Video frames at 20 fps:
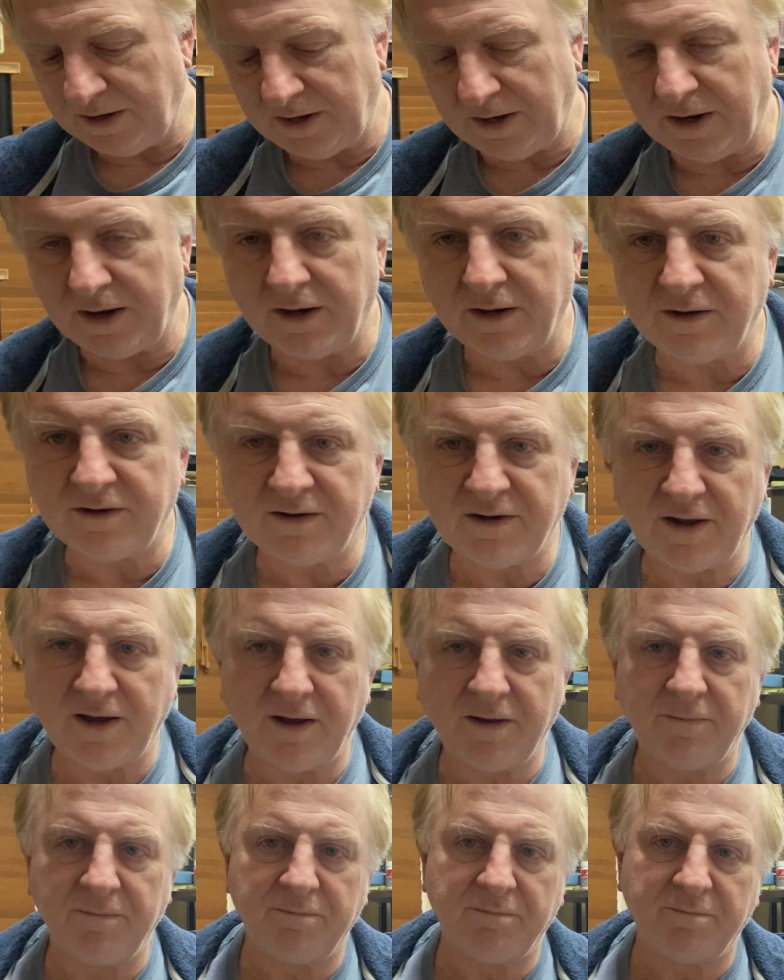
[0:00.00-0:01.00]
and
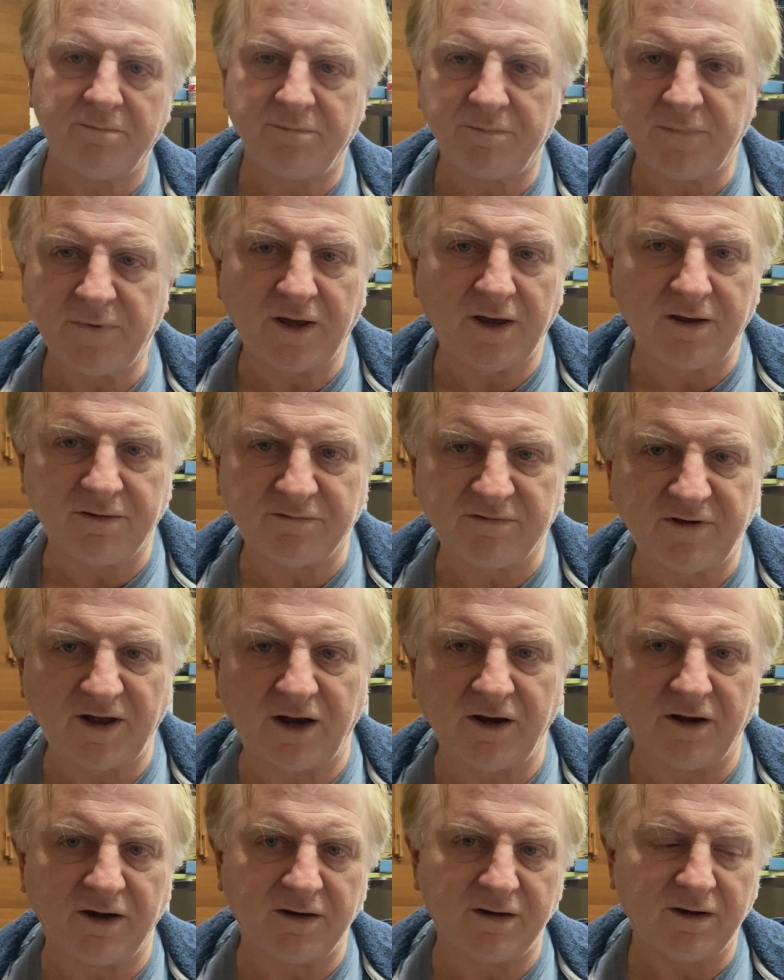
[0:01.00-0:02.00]
yeah,
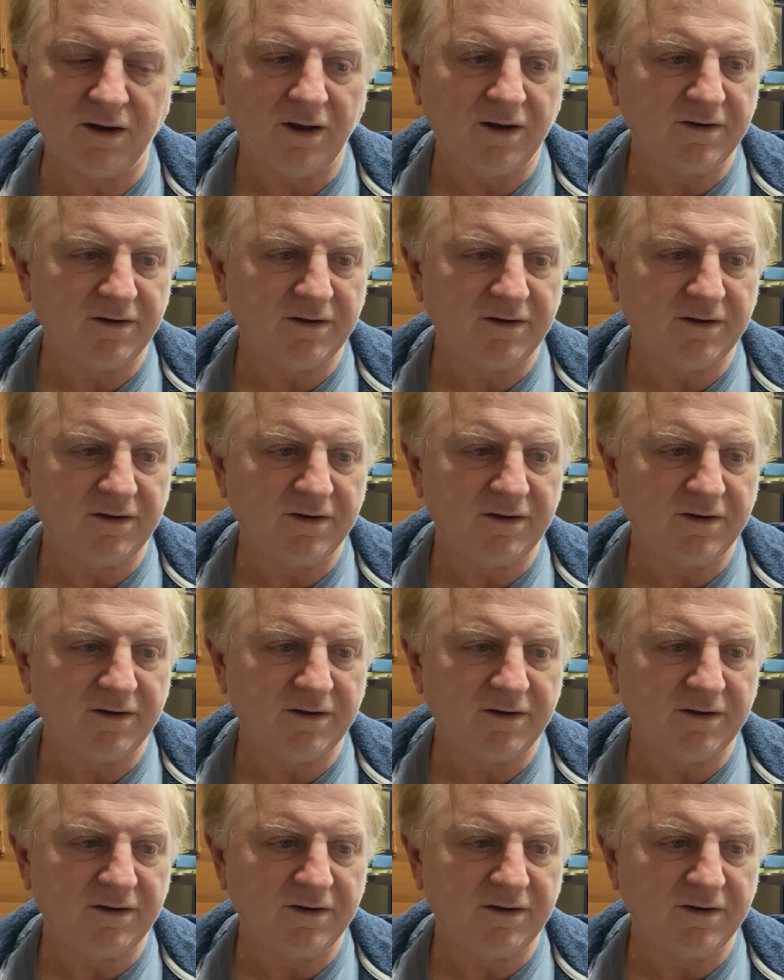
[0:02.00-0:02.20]
done it.